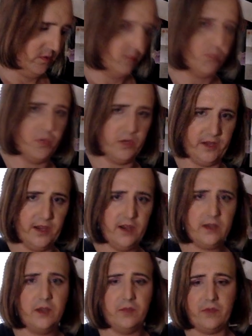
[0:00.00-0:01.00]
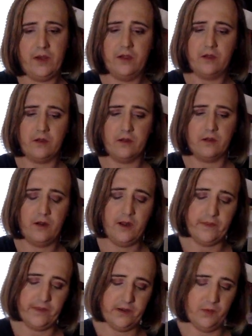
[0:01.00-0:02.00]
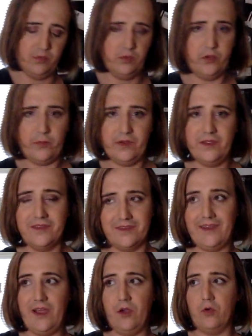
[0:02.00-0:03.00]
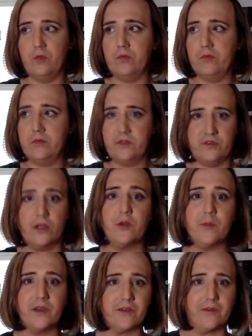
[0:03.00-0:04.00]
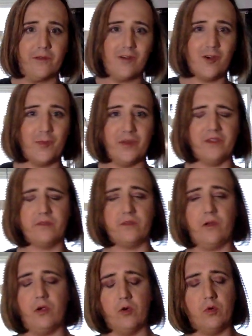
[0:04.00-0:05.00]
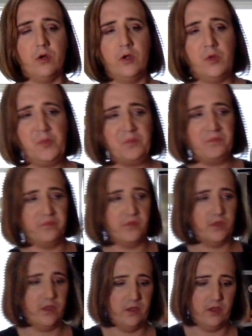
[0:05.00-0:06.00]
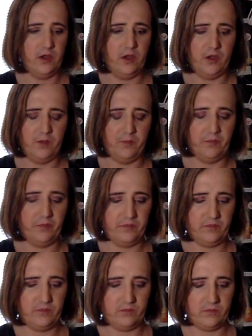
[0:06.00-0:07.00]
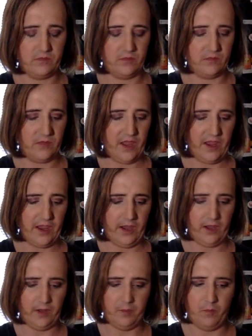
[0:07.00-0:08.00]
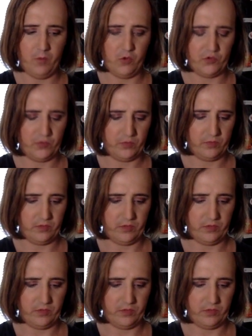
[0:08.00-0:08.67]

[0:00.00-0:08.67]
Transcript: brigade commander on that deployment is now the sergeant major of the Army. So I had multiple,